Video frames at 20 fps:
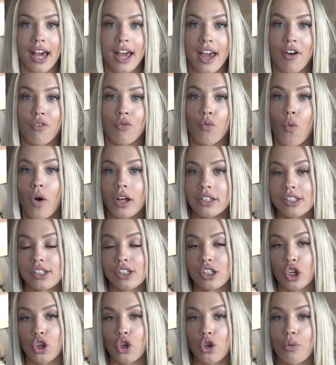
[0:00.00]
I have 1
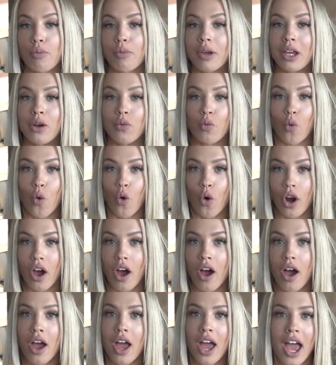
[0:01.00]
scoop in
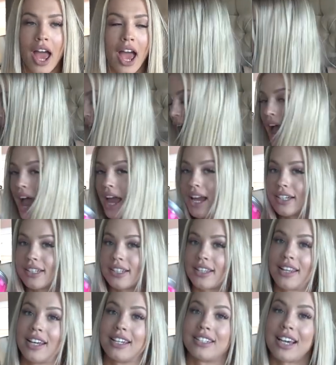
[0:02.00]
water and
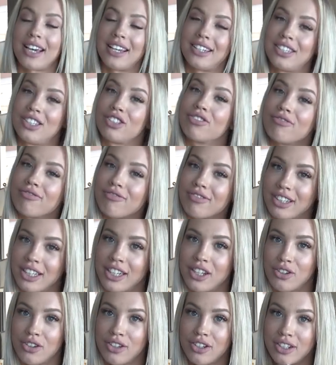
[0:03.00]
they taste
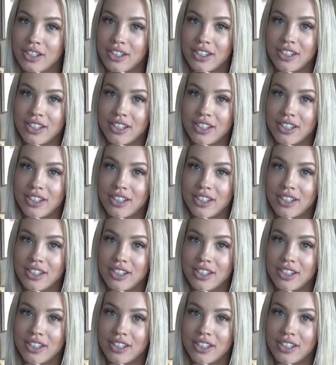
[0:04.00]
really good.